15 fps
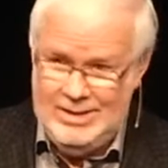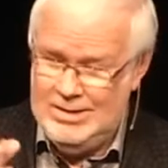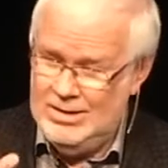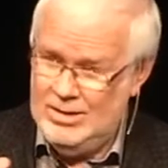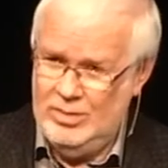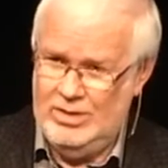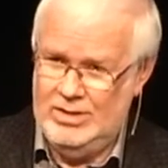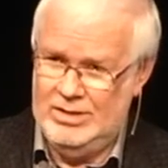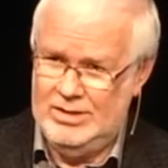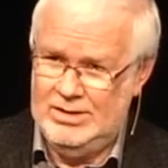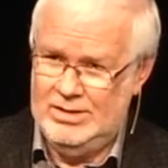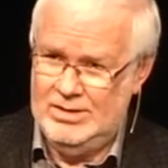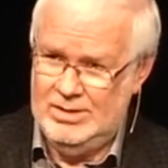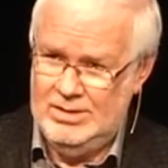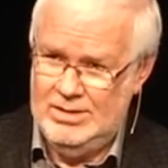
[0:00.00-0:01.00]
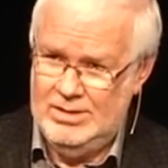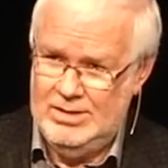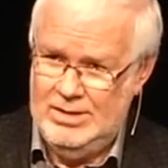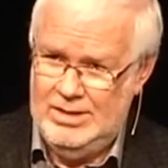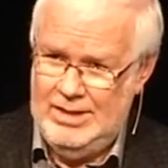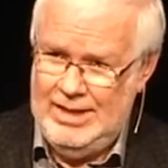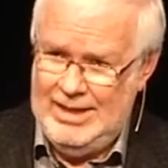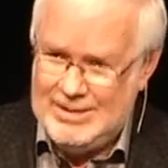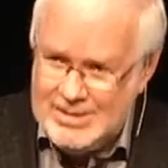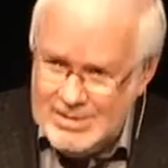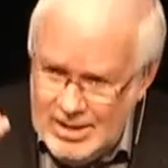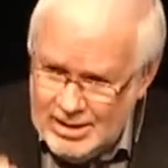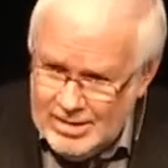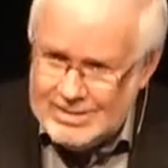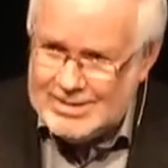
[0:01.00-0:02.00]
notice, it's
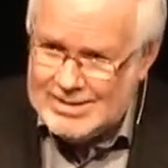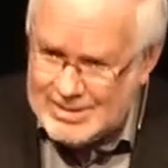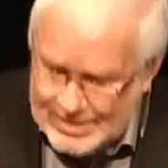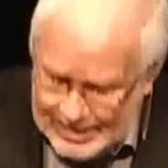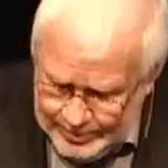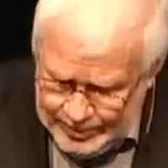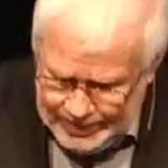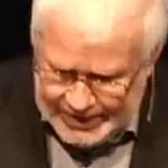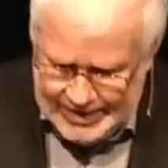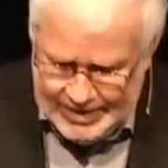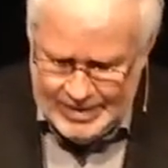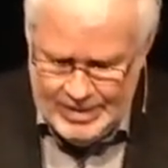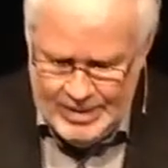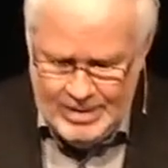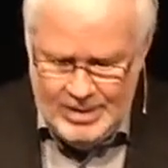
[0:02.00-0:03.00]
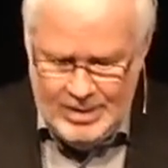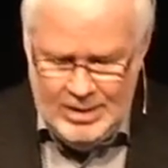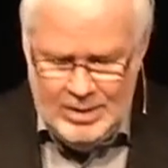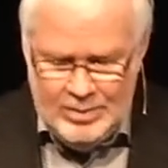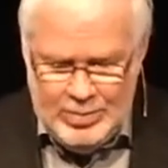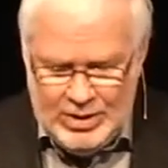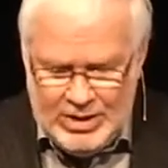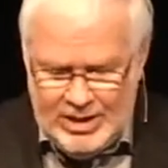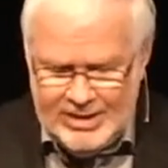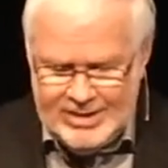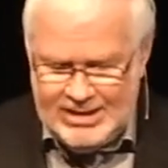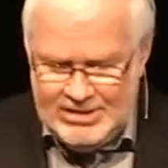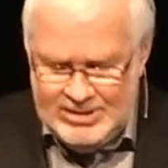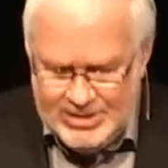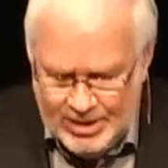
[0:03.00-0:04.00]
not simply because
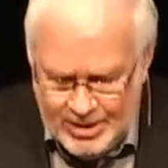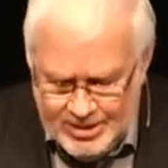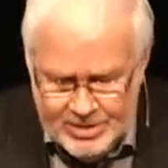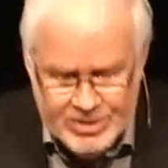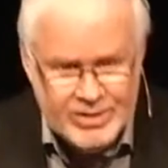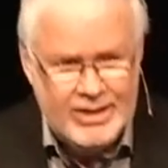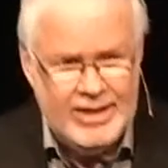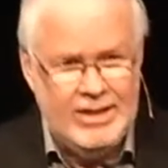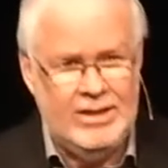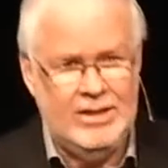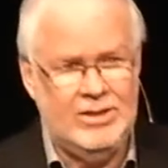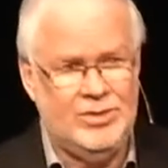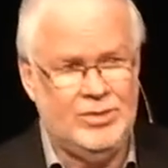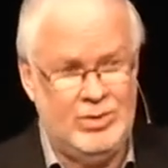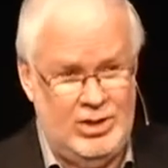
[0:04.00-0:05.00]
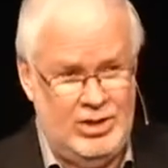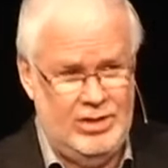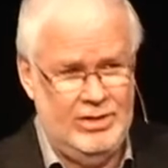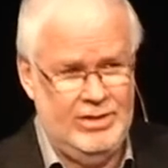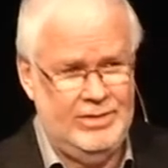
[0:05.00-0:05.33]
adultery is wrong.